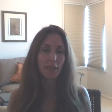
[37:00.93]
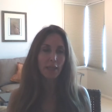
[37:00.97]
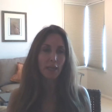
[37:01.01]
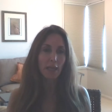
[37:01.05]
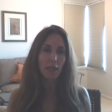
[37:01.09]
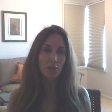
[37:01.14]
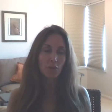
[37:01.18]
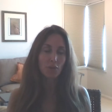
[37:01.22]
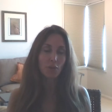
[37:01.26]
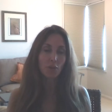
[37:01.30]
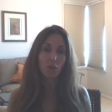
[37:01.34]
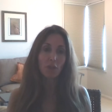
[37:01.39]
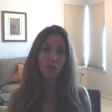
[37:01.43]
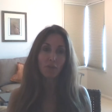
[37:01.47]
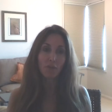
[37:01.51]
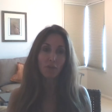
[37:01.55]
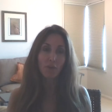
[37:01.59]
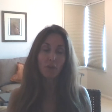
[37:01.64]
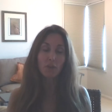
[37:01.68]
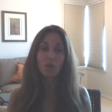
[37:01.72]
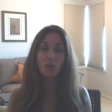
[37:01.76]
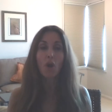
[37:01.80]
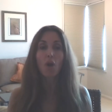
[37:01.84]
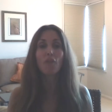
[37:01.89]
psychiatrically
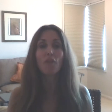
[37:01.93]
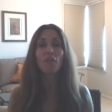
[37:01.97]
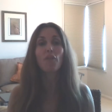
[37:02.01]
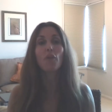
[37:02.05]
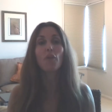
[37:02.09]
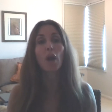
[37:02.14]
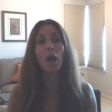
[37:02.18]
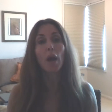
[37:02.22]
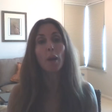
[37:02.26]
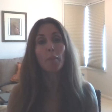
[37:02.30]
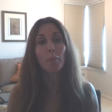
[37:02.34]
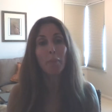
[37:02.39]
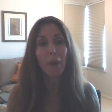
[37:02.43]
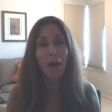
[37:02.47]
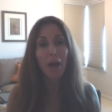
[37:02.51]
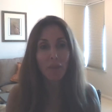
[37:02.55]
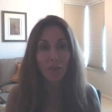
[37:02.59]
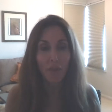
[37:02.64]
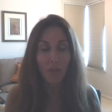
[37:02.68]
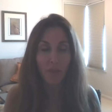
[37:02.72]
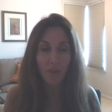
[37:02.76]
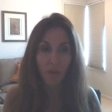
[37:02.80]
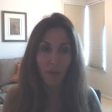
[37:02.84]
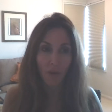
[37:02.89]
first for a
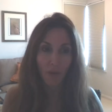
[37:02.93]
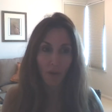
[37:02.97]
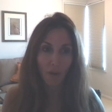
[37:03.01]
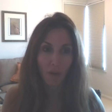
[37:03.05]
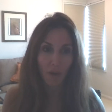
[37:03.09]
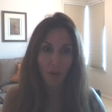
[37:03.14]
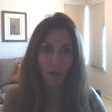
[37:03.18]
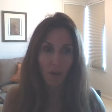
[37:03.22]
month,